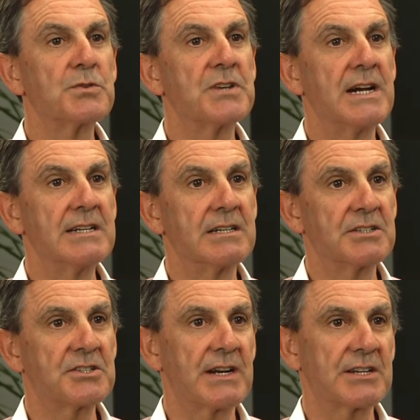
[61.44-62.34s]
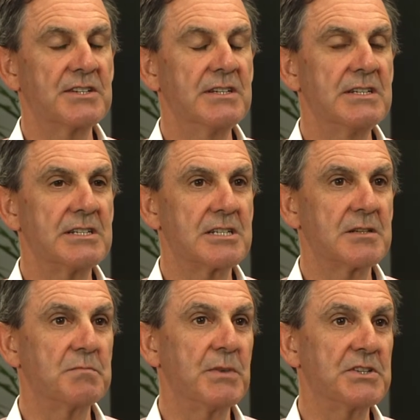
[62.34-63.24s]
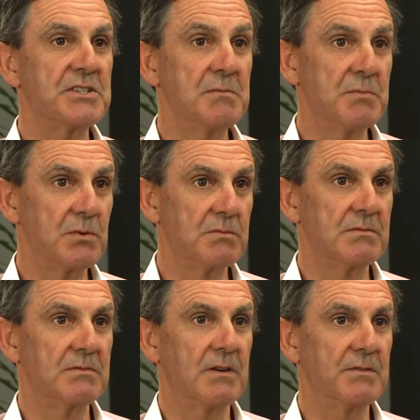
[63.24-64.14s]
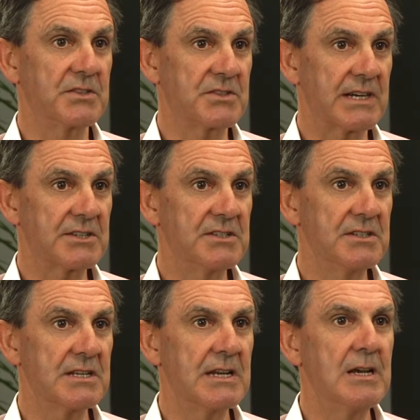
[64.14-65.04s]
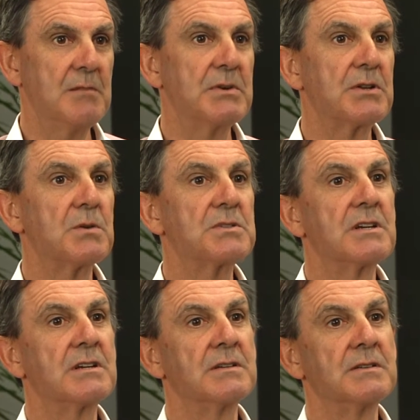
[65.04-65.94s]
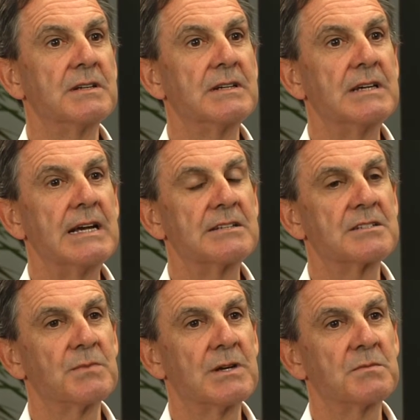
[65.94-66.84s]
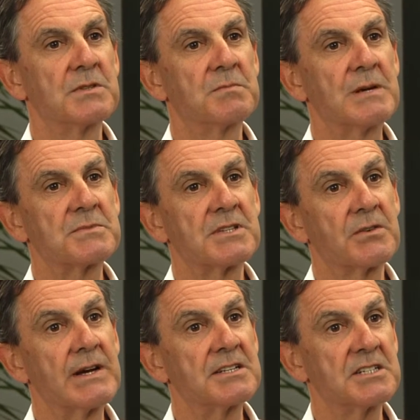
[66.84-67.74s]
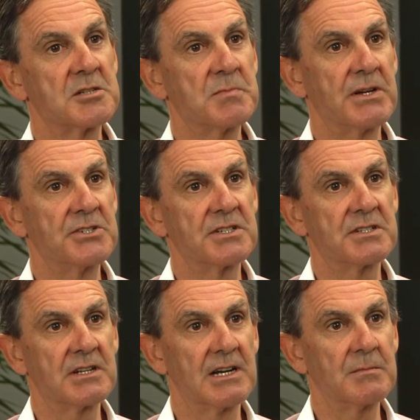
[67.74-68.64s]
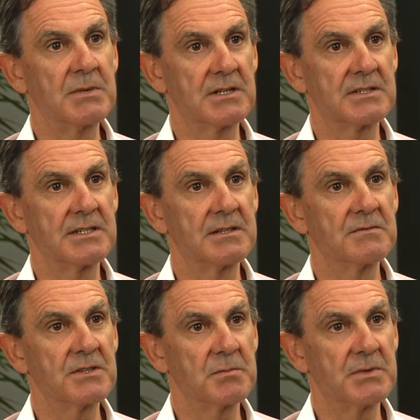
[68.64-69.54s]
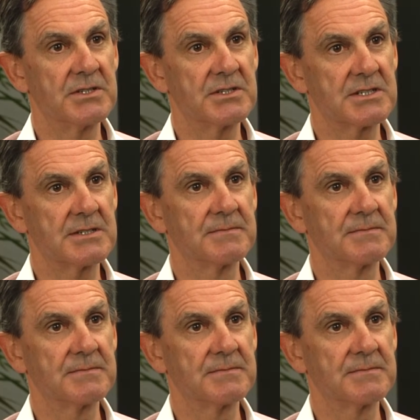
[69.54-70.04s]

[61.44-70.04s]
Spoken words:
trader structure is the most simple of the structures, but also has the one with perhaps the greatest exposure to liability for the purchaser.